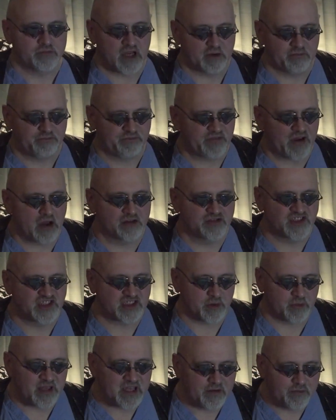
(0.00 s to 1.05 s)
found
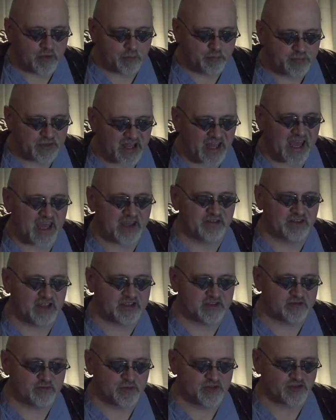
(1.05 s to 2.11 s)
some evil plan that
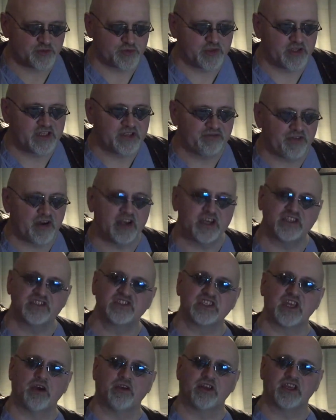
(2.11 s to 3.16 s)
was really funny
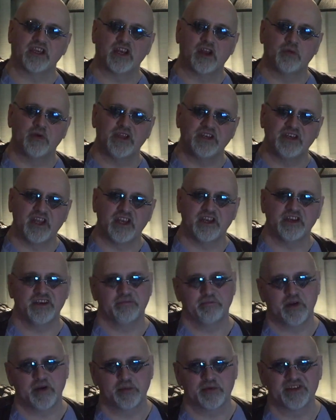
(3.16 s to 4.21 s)
sounding and I went and did it
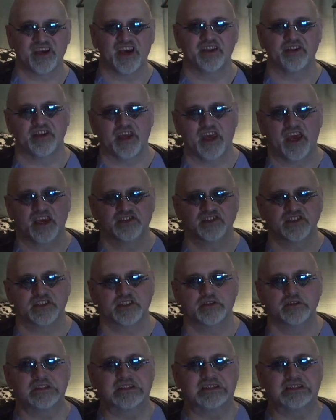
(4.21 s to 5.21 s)
and people died in the accident.